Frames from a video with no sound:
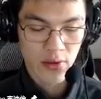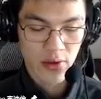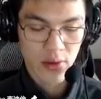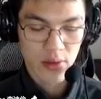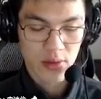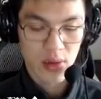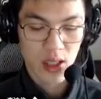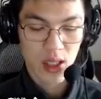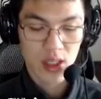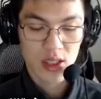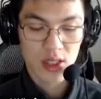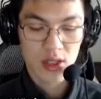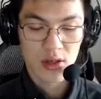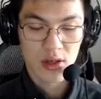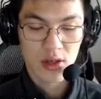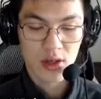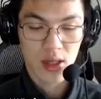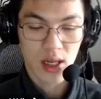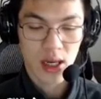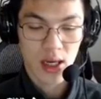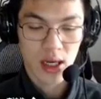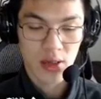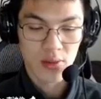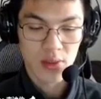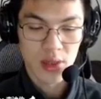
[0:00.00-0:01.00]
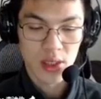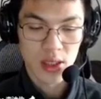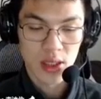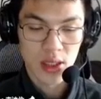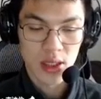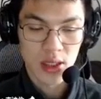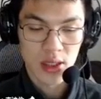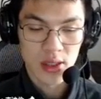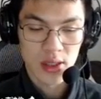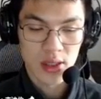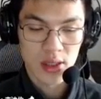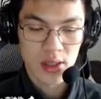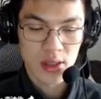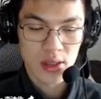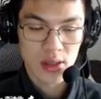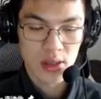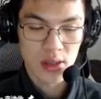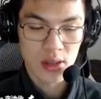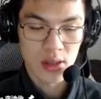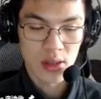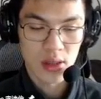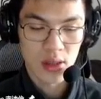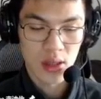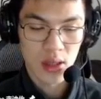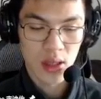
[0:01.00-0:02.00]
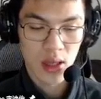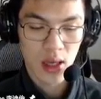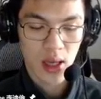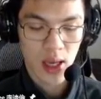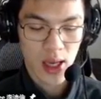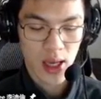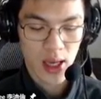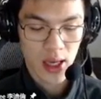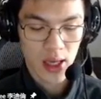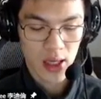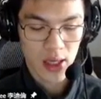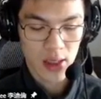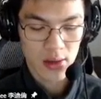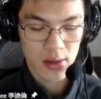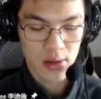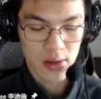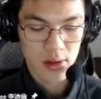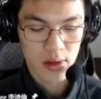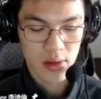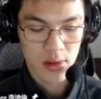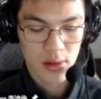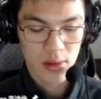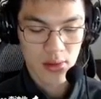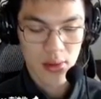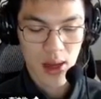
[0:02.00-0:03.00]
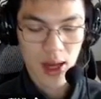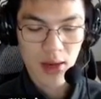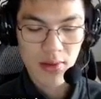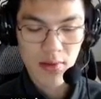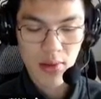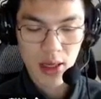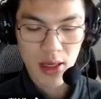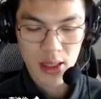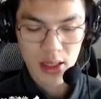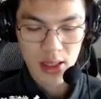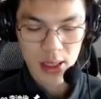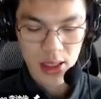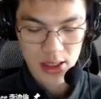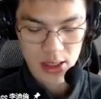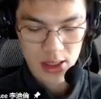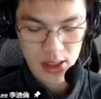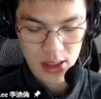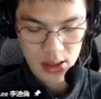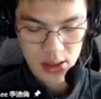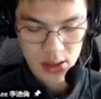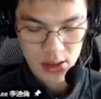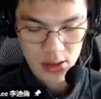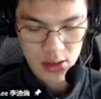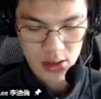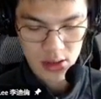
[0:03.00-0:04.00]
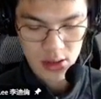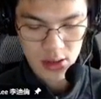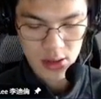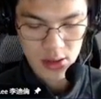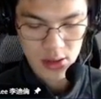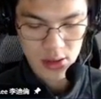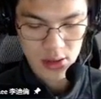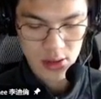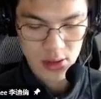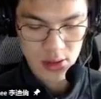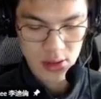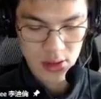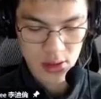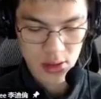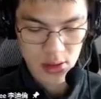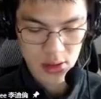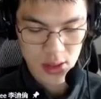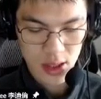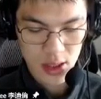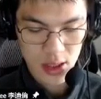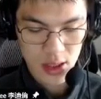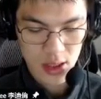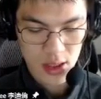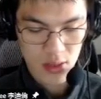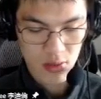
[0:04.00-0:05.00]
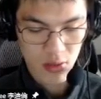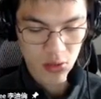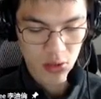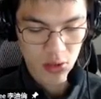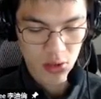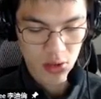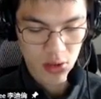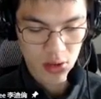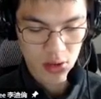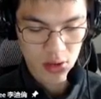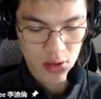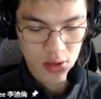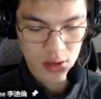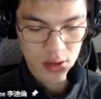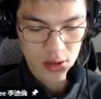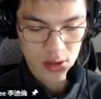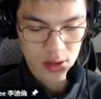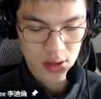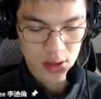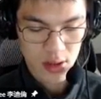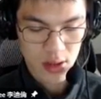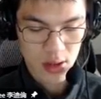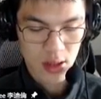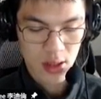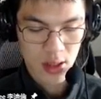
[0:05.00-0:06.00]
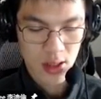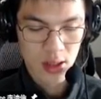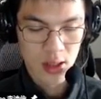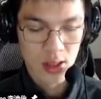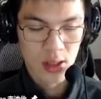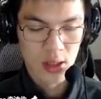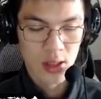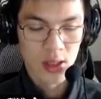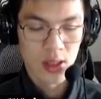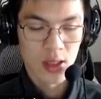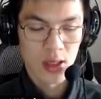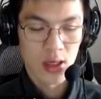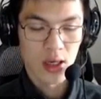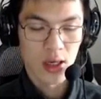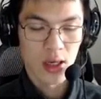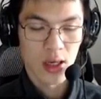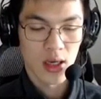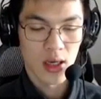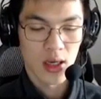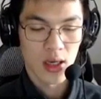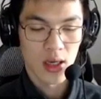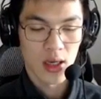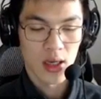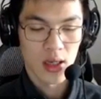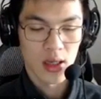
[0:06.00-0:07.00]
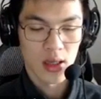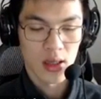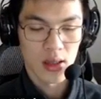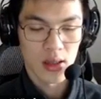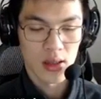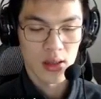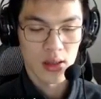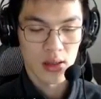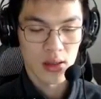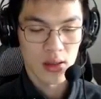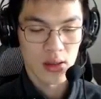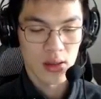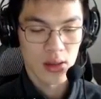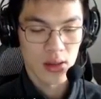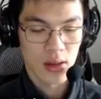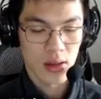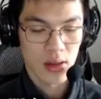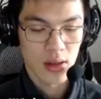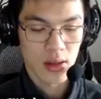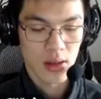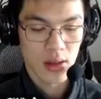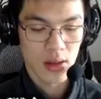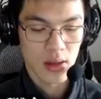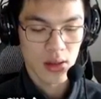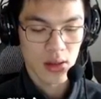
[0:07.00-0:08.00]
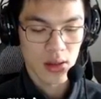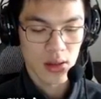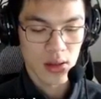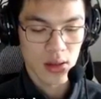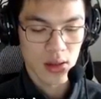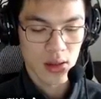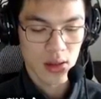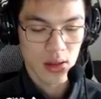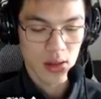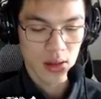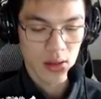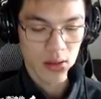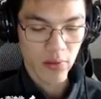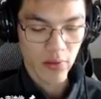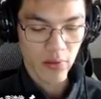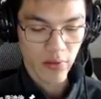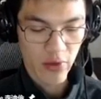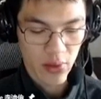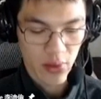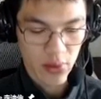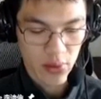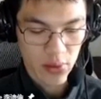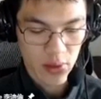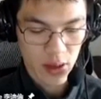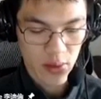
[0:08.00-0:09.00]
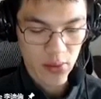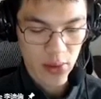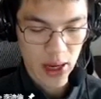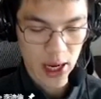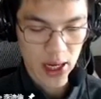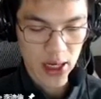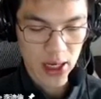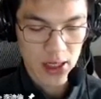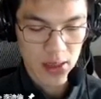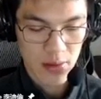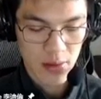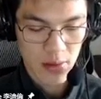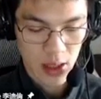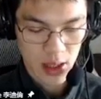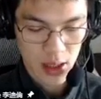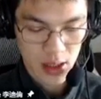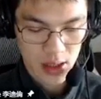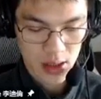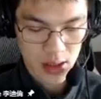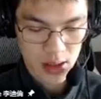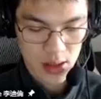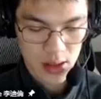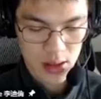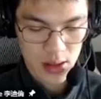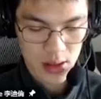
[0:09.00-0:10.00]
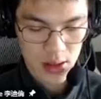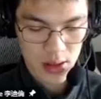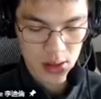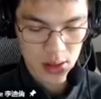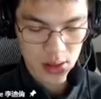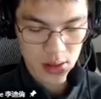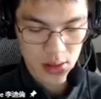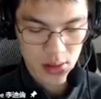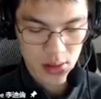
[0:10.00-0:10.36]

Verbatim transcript: from natural calamities and man-made disasters, such as wars and from the pandemics.